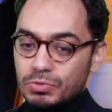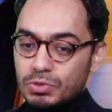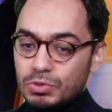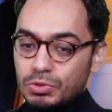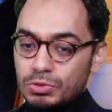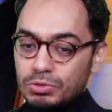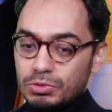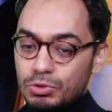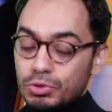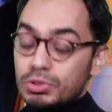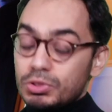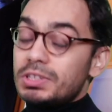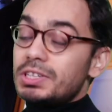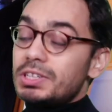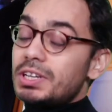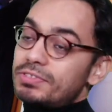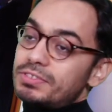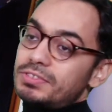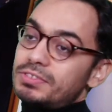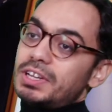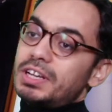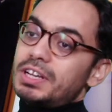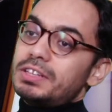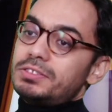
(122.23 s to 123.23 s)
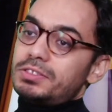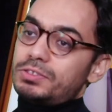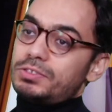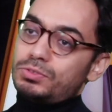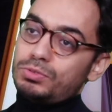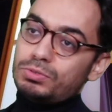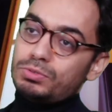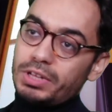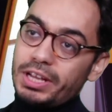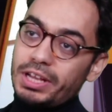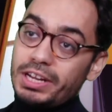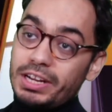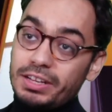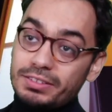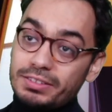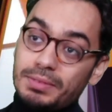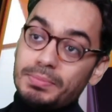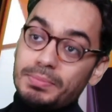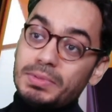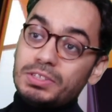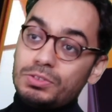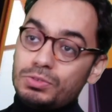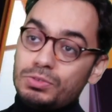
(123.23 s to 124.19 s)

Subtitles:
good enough standards to direct somebody